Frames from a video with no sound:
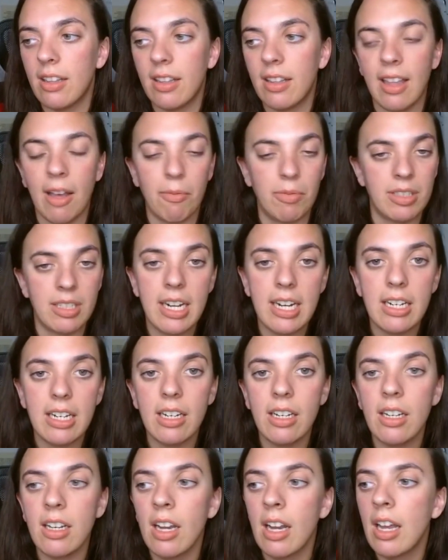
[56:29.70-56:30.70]
was
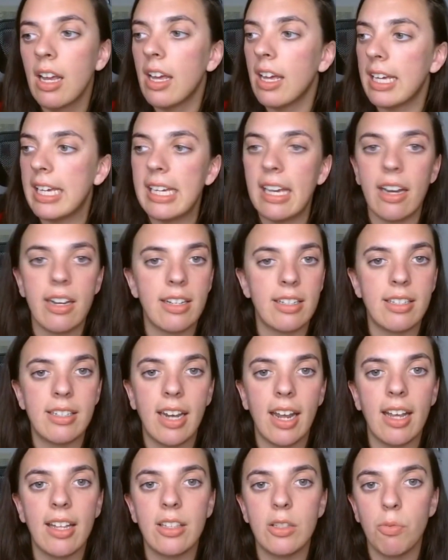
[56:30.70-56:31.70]
needed. He
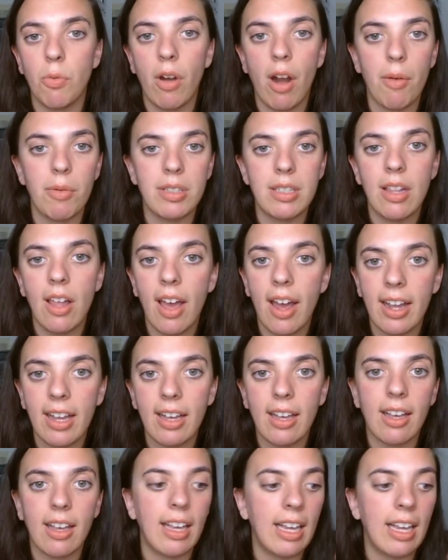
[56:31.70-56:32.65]
understands what I was like